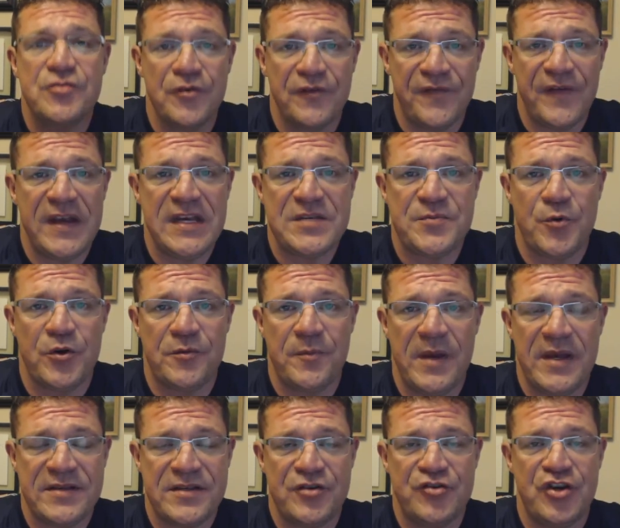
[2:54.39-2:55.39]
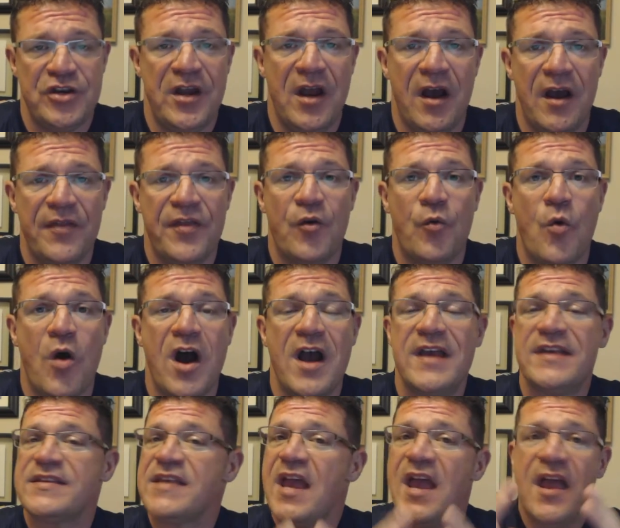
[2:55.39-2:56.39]
through Facebook messaging.
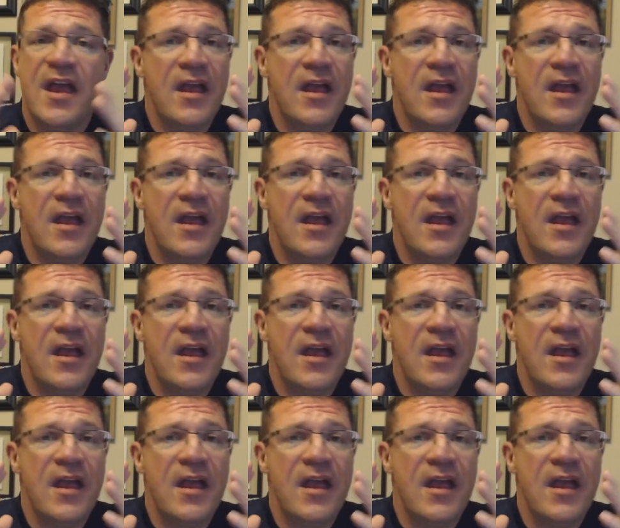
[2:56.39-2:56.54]
Otherwise,